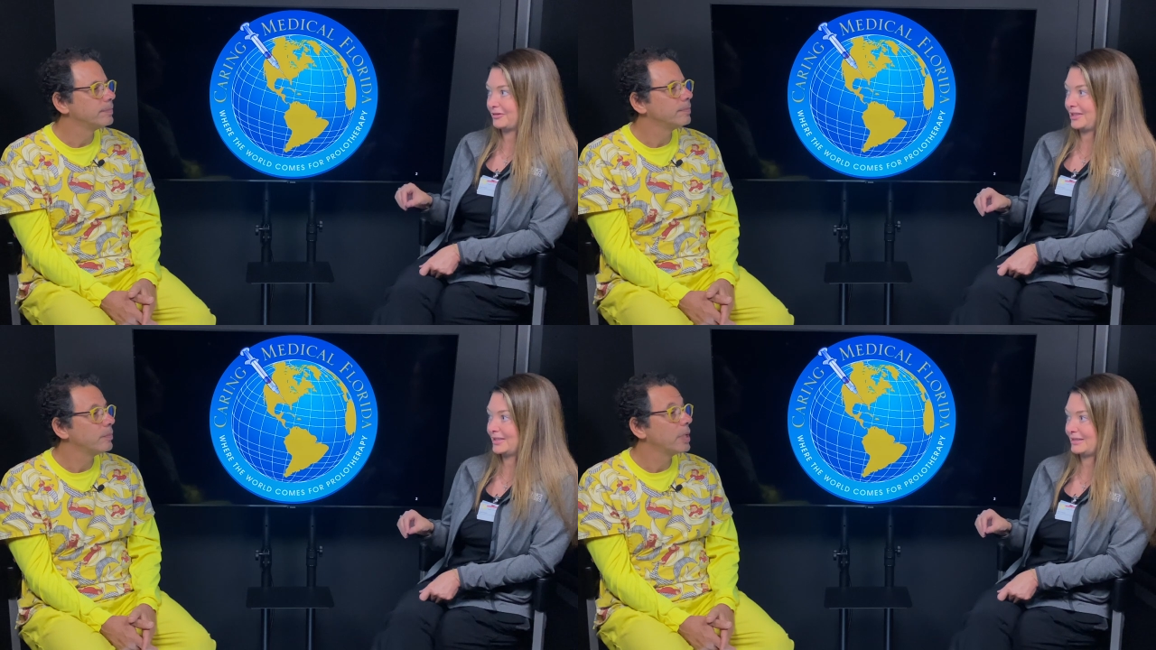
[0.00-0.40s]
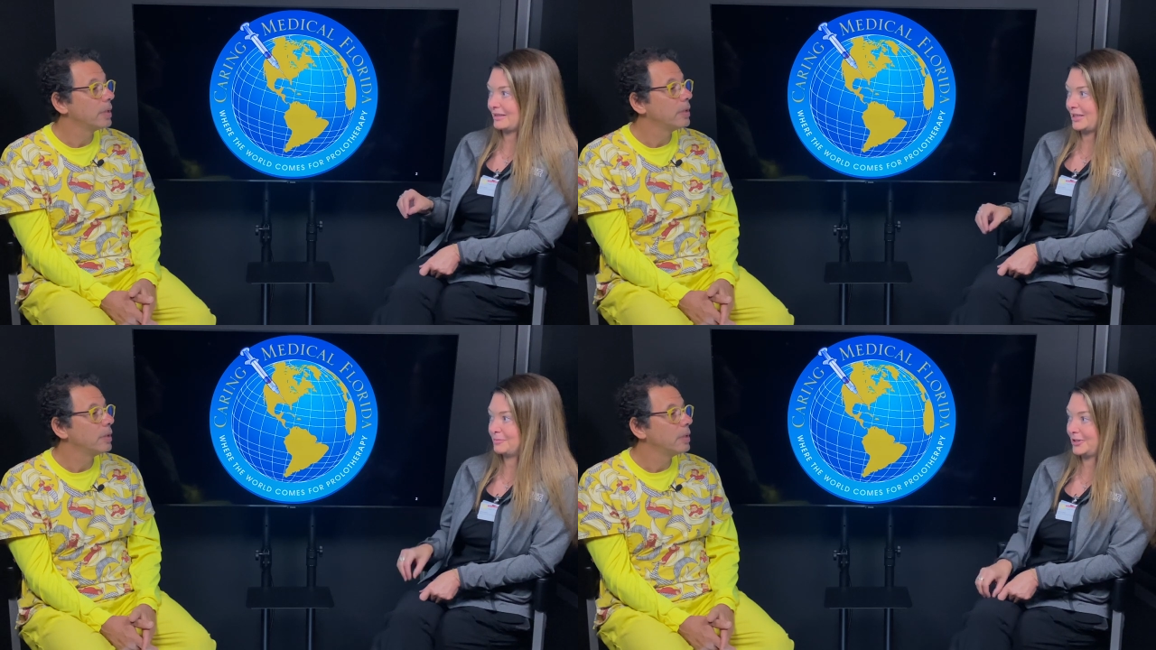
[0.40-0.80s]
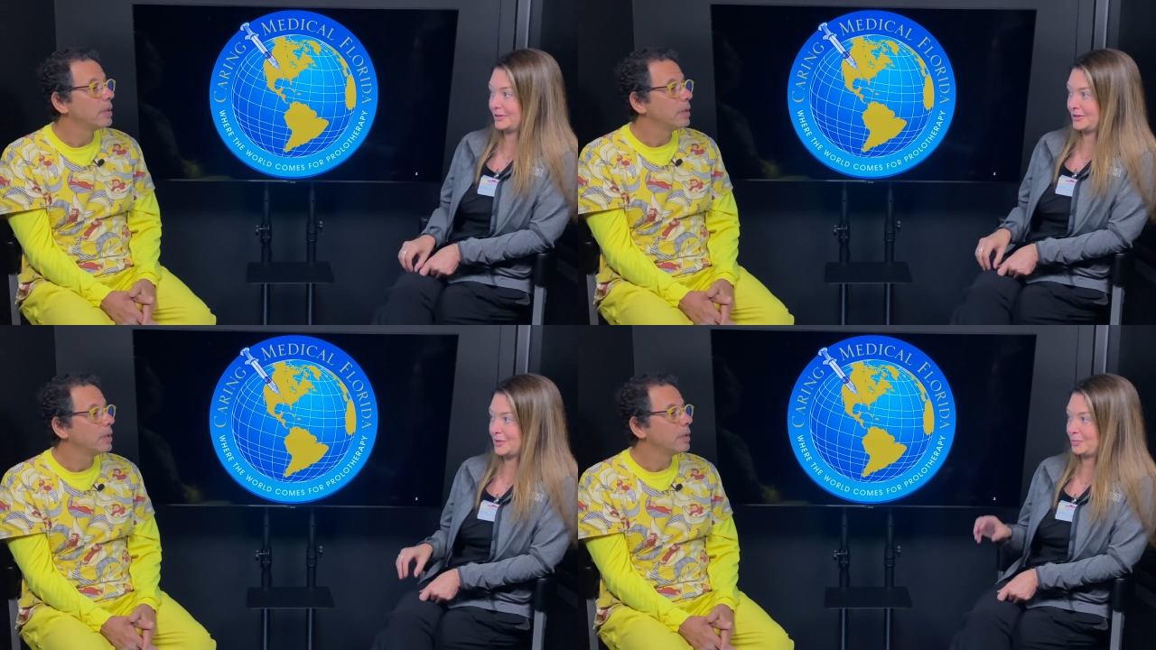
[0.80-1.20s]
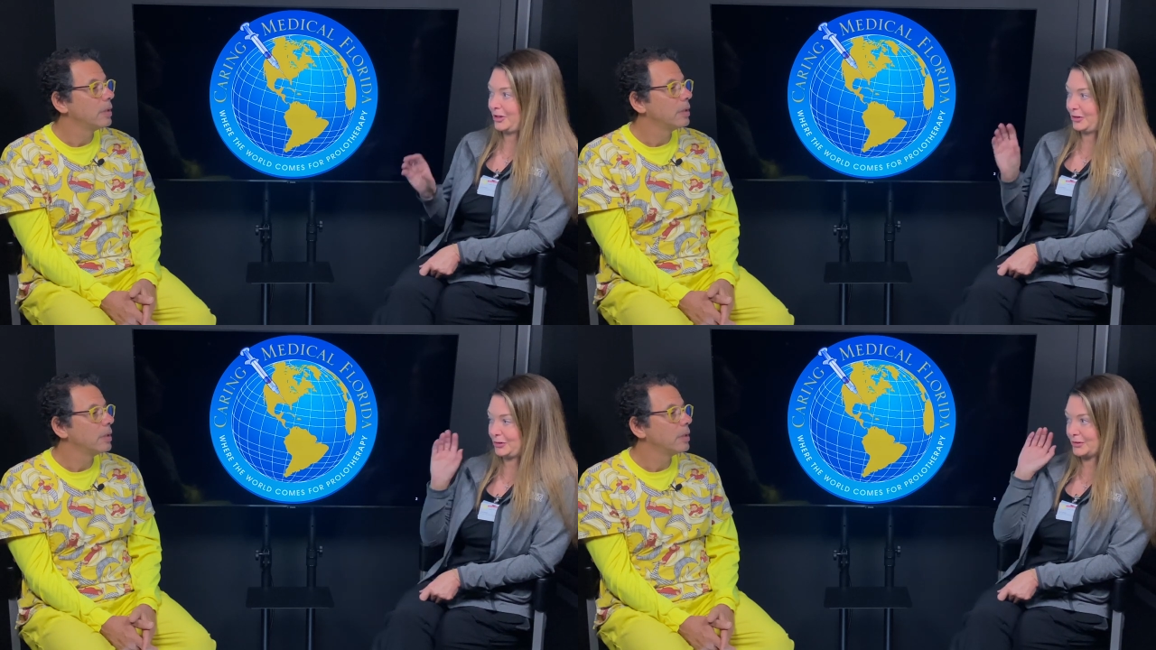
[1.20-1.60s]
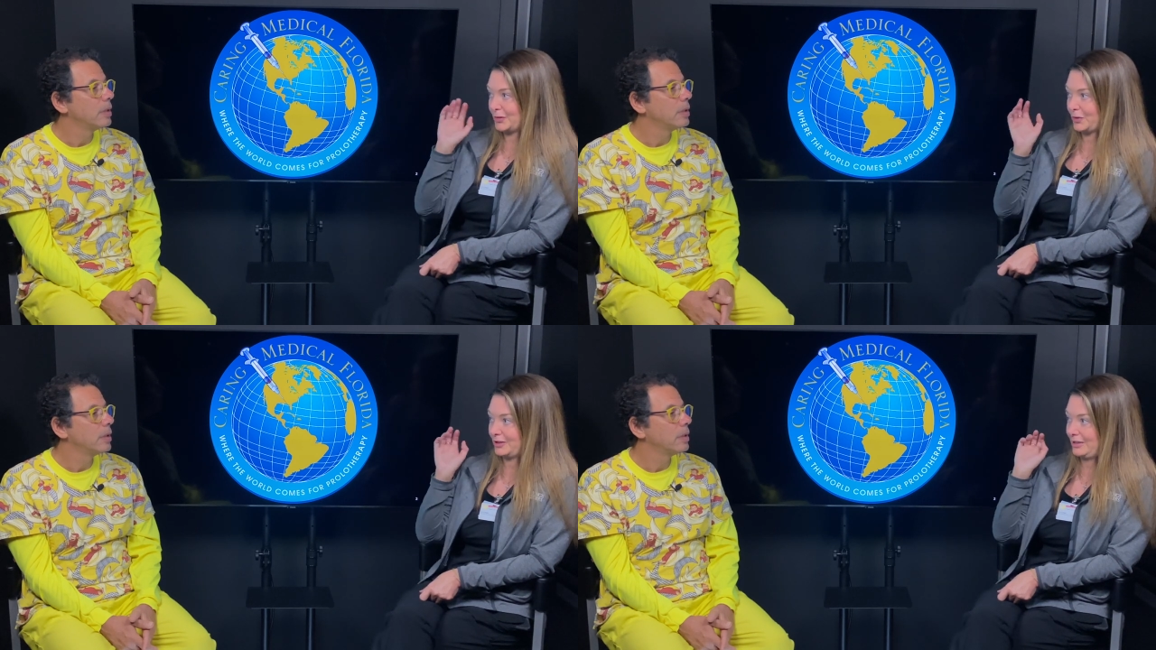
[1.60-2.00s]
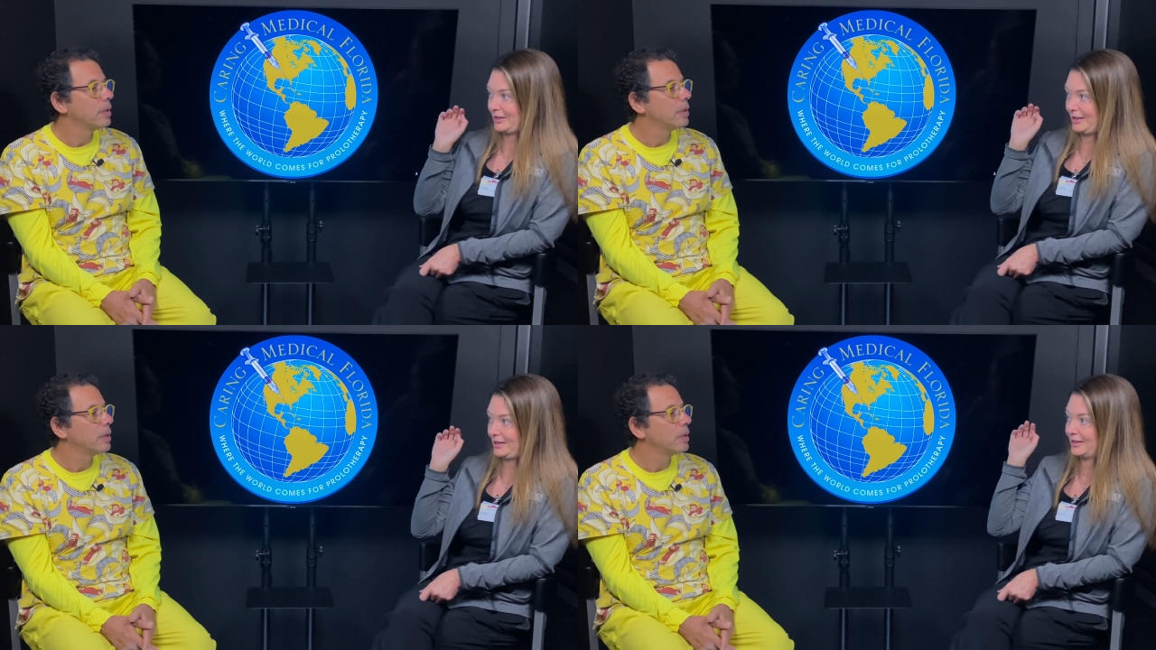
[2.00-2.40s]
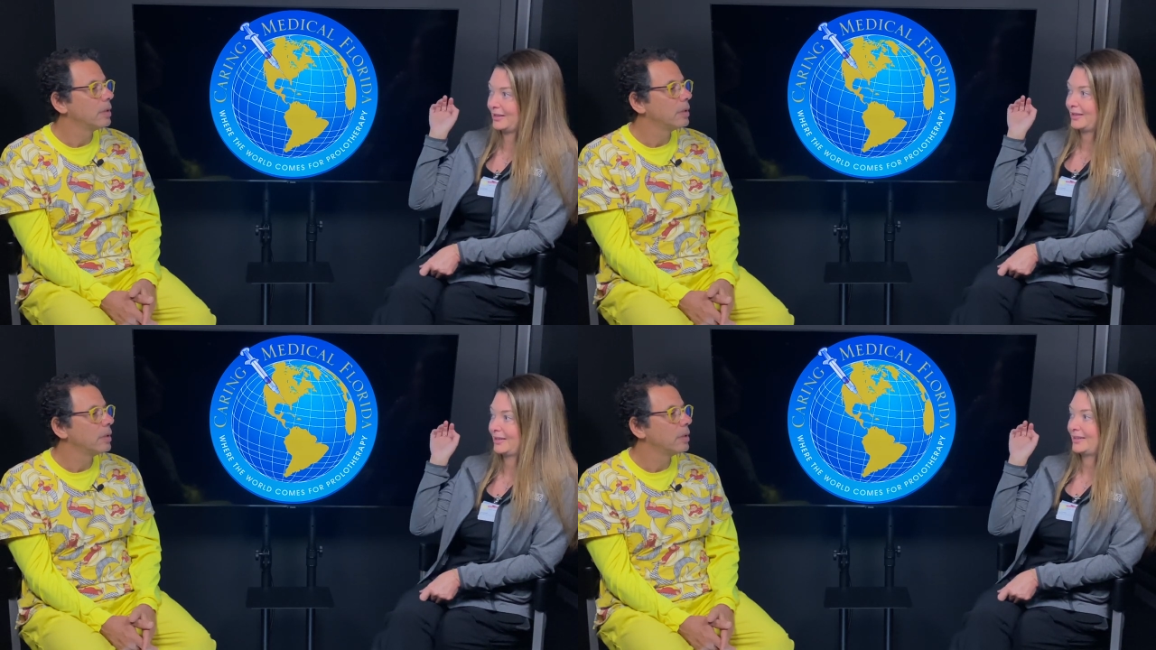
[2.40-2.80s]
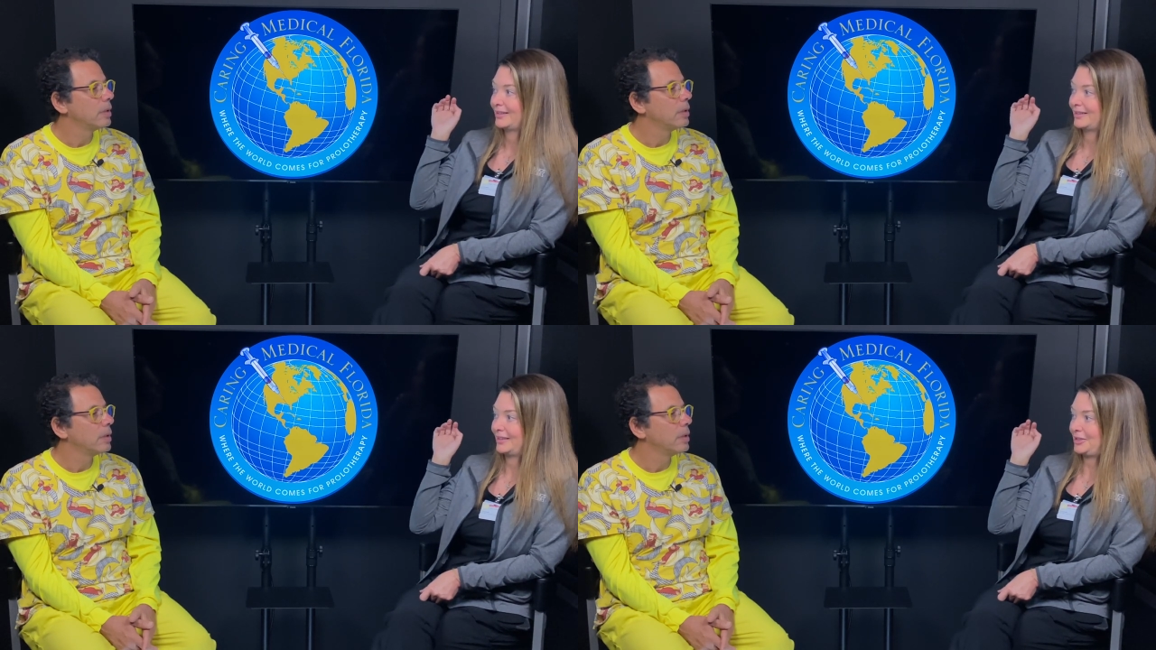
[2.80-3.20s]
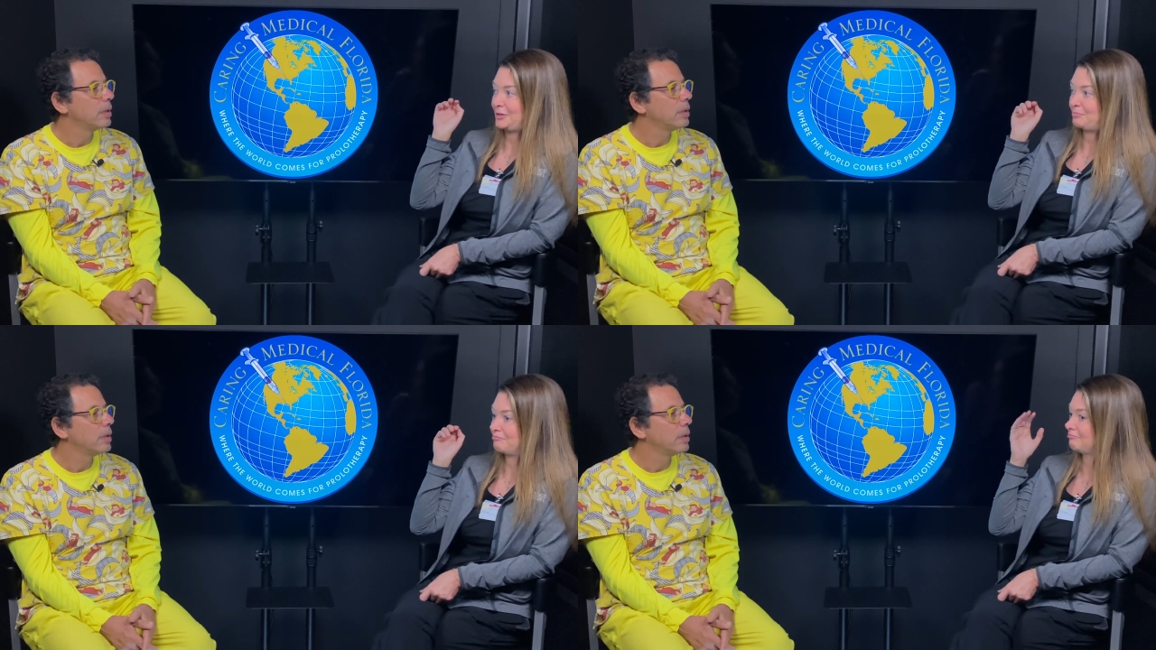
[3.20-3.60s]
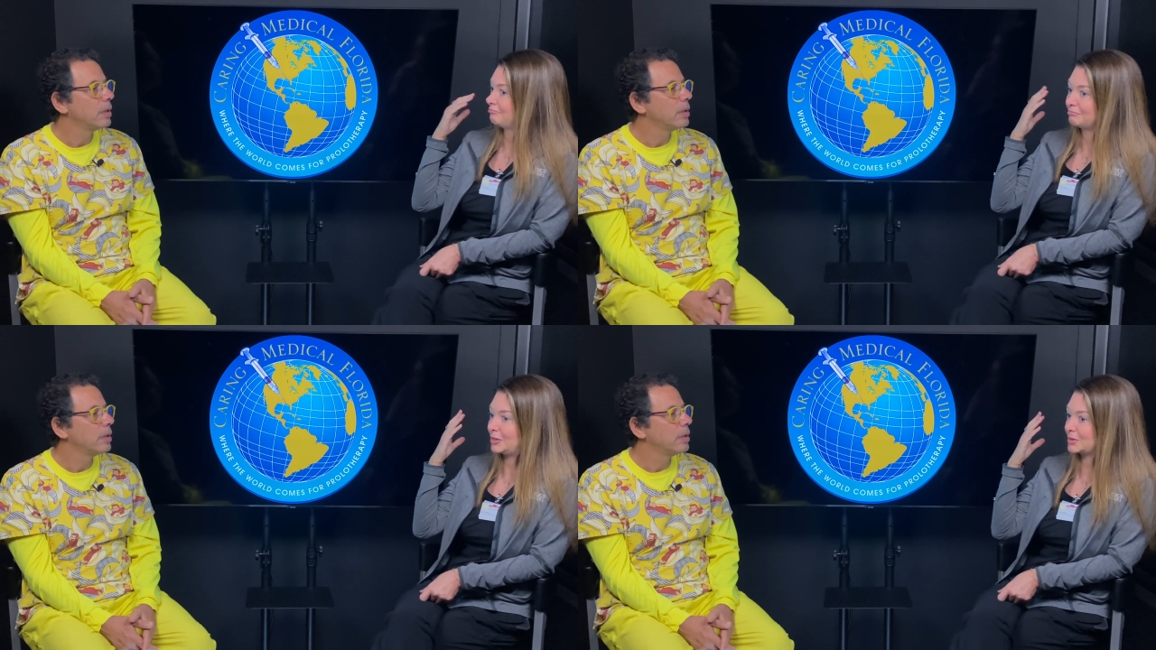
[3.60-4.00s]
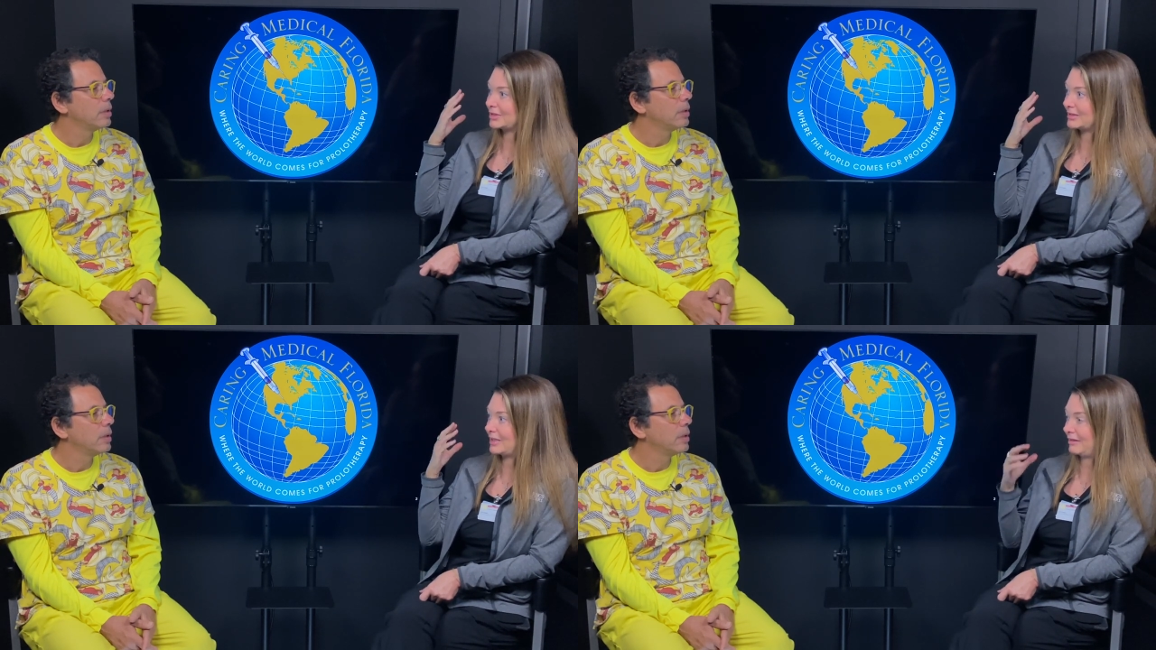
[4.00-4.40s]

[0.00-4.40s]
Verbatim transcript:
Speaker 1: right side because my pressures were high. Um, that was just